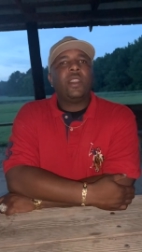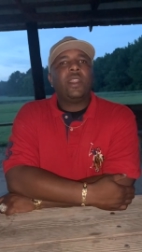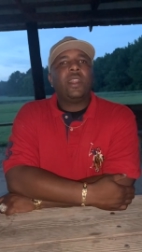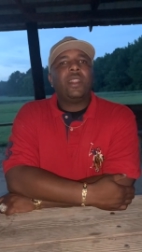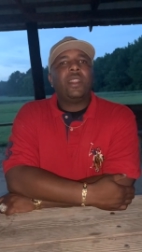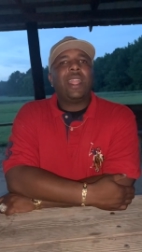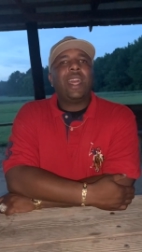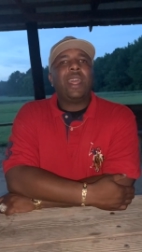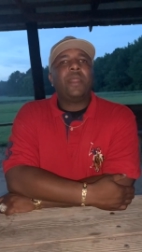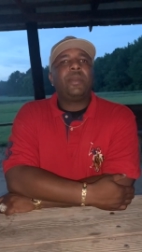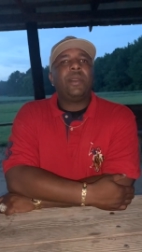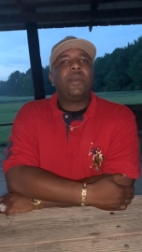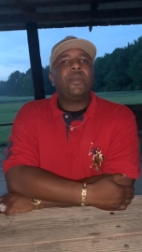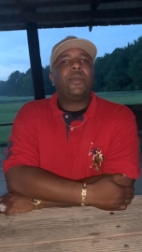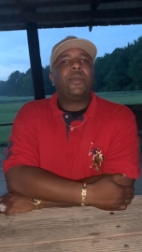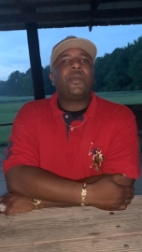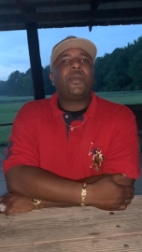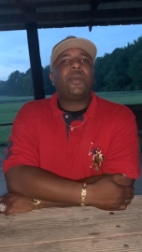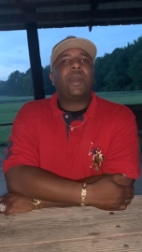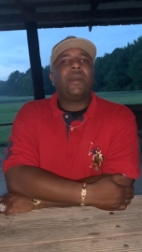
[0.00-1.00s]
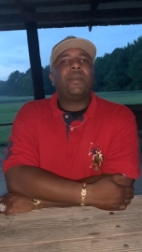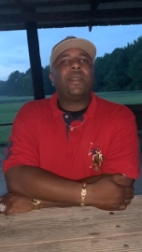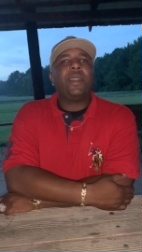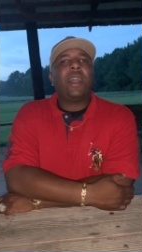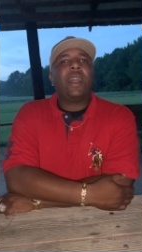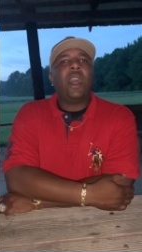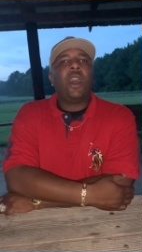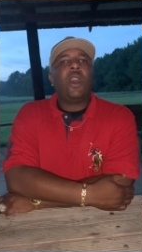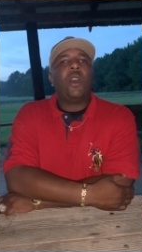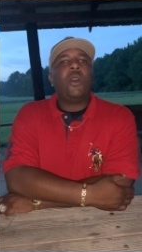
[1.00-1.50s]
A lot of people probably,
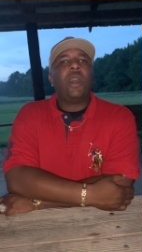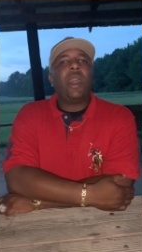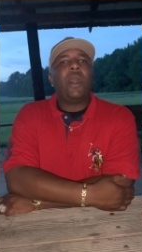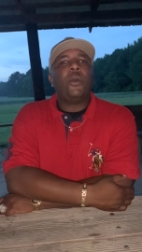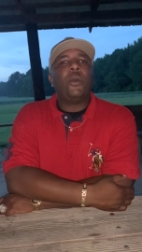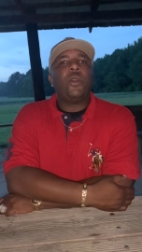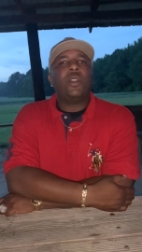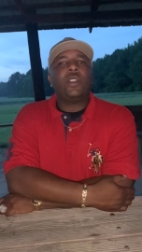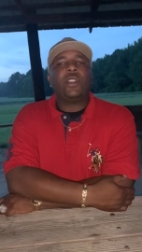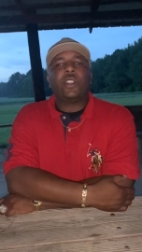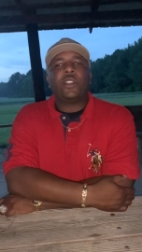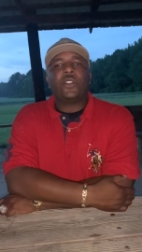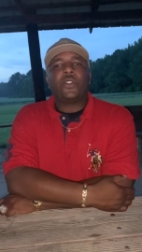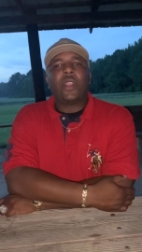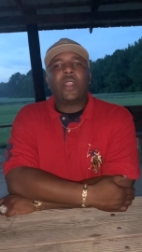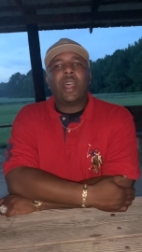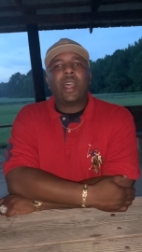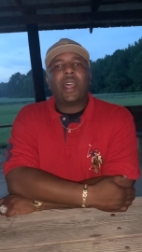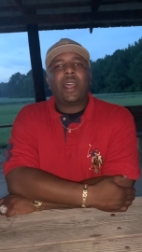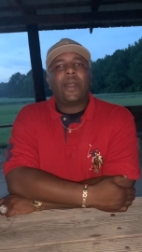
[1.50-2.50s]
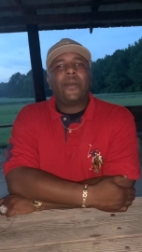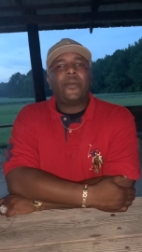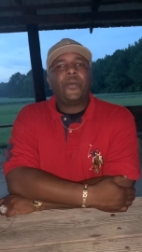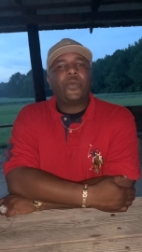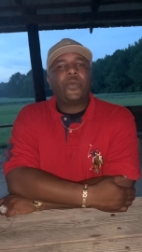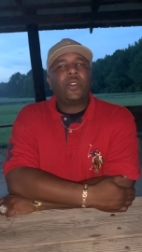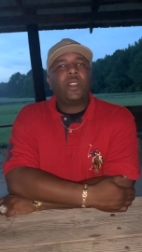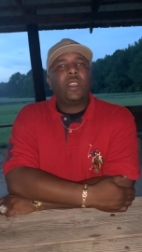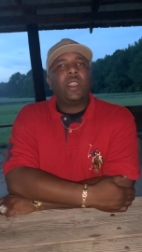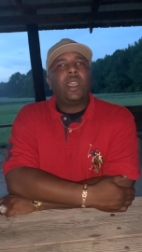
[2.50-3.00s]
I wanted to drive.
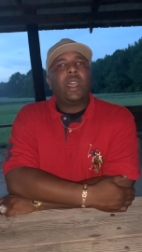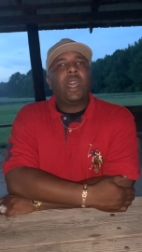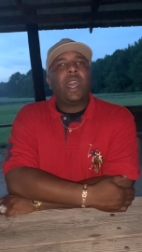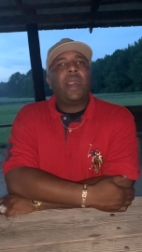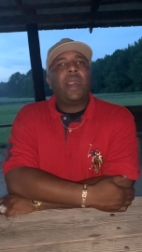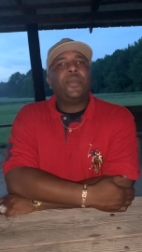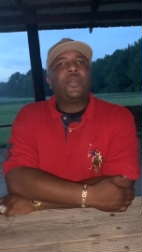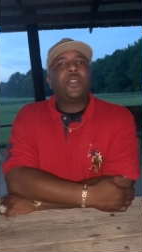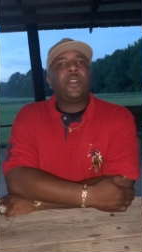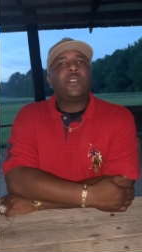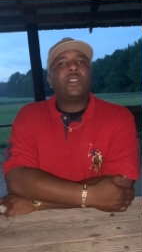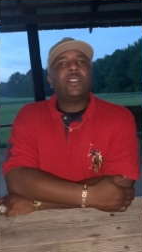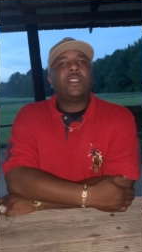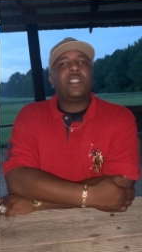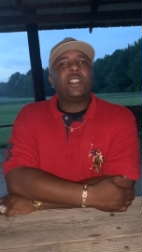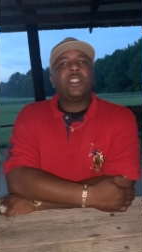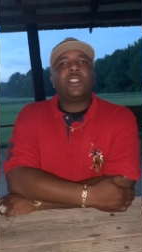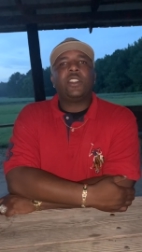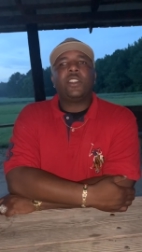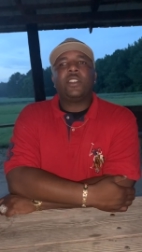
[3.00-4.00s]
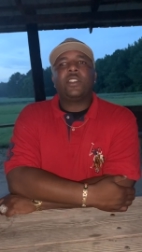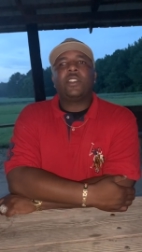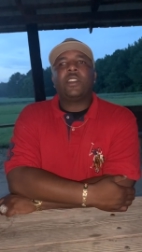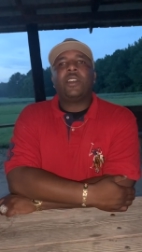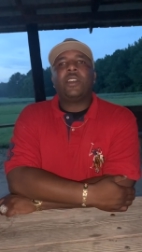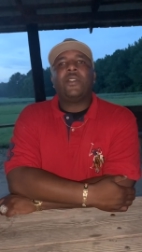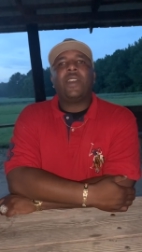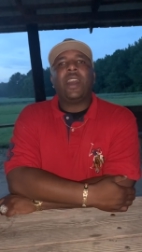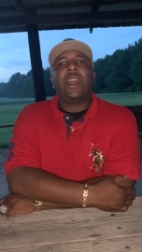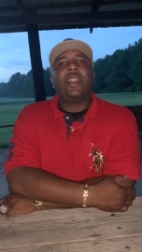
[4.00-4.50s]
I'm 36 years
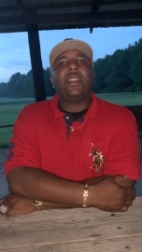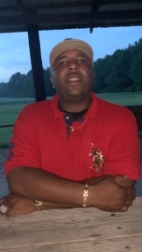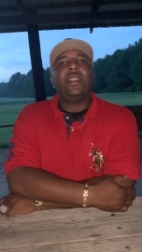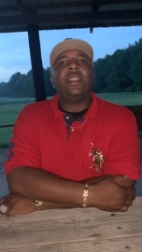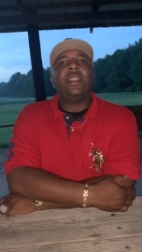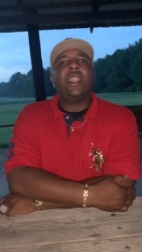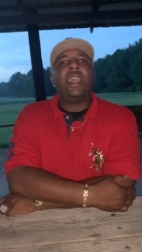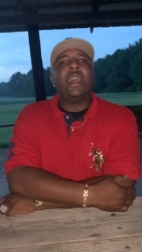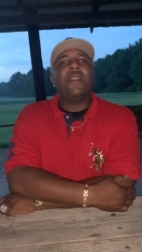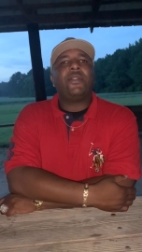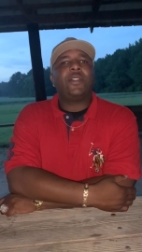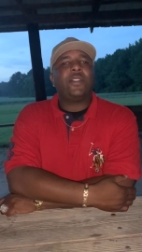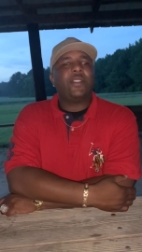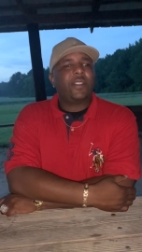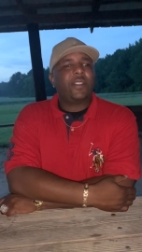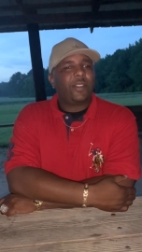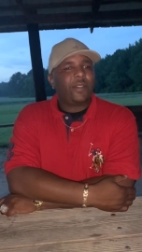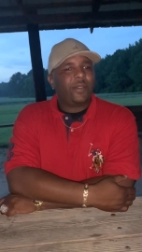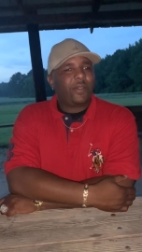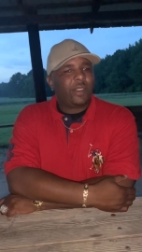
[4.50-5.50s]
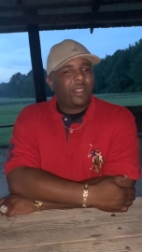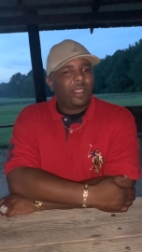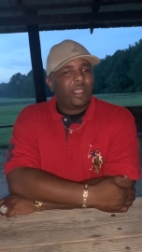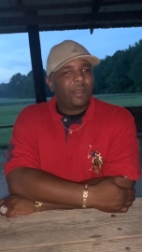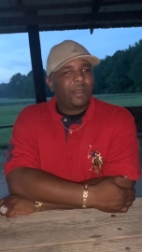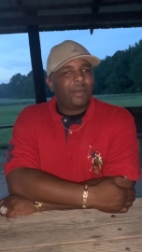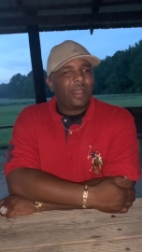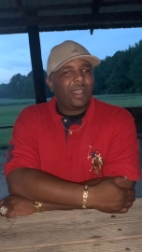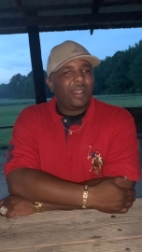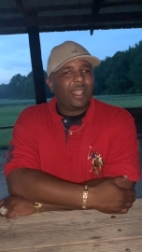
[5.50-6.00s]
old. I never
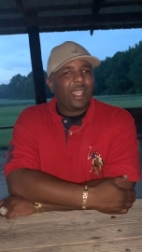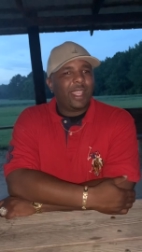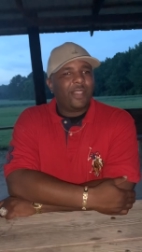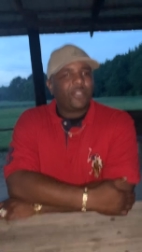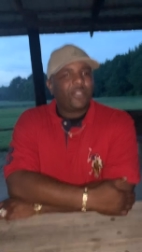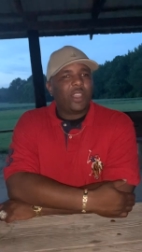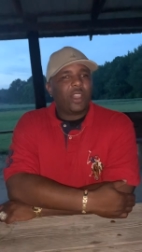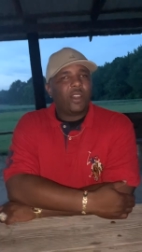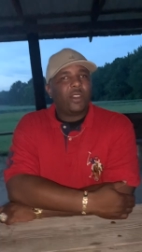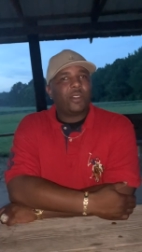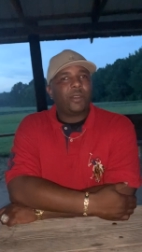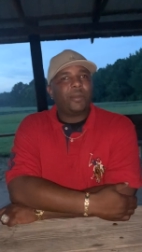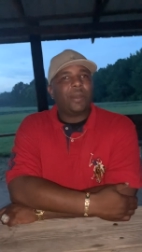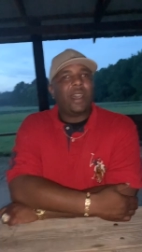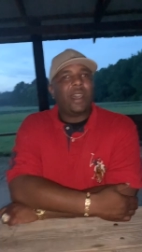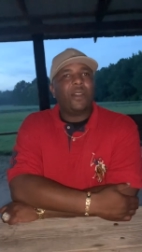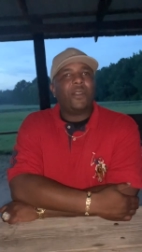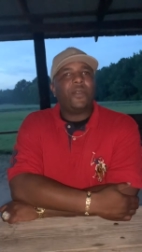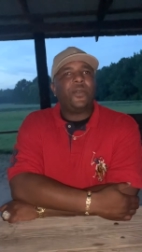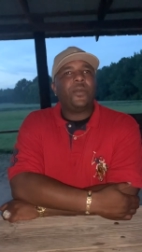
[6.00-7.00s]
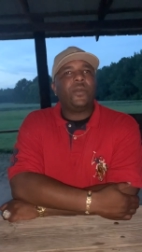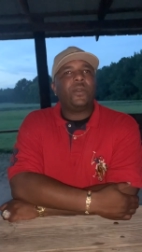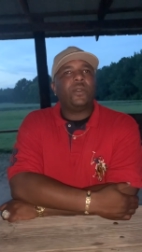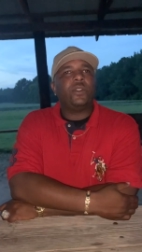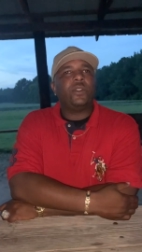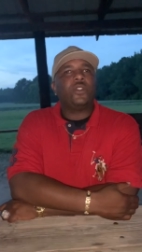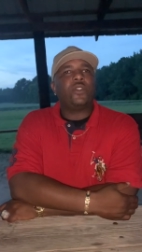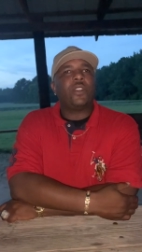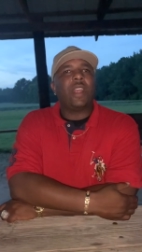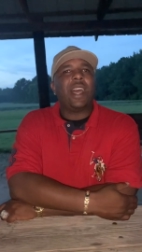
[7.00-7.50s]
in my life thought about
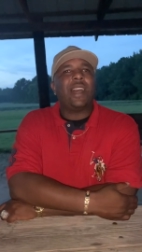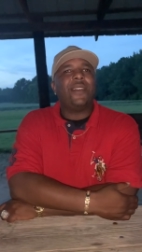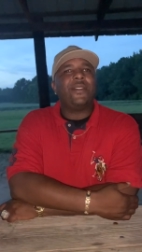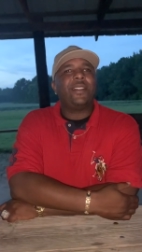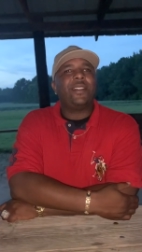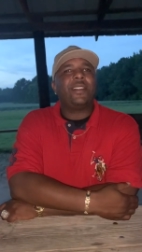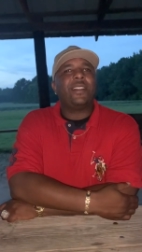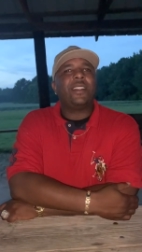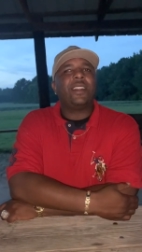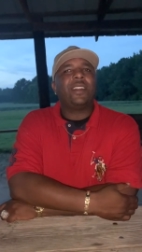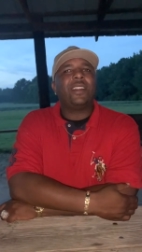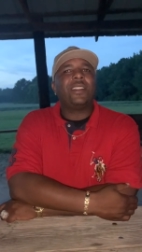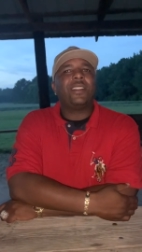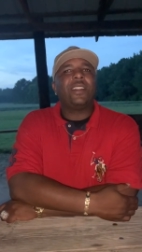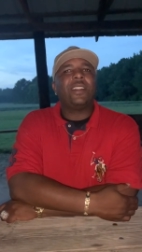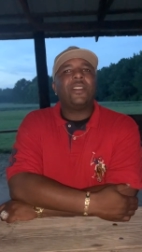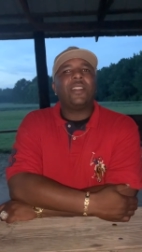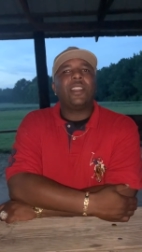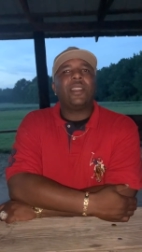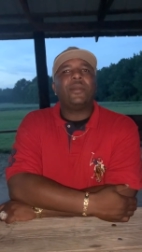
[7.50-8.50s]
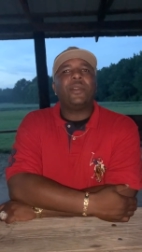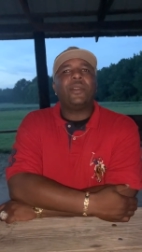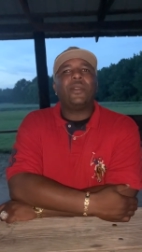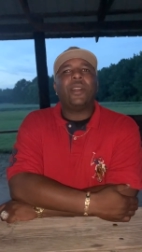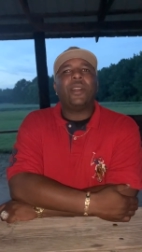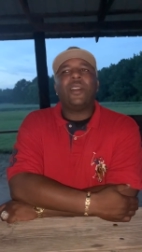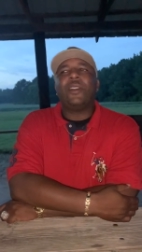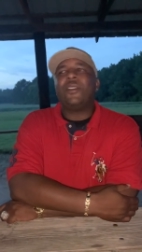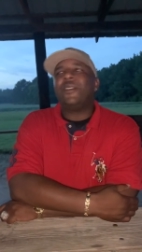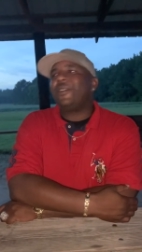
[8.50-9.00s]
driving. Now, don't get me
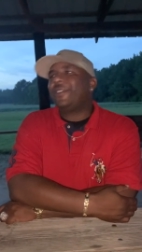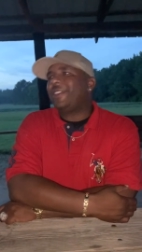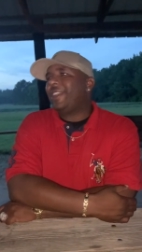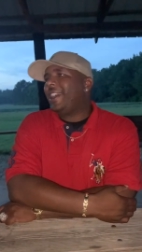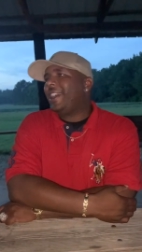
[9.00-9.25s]
wrong.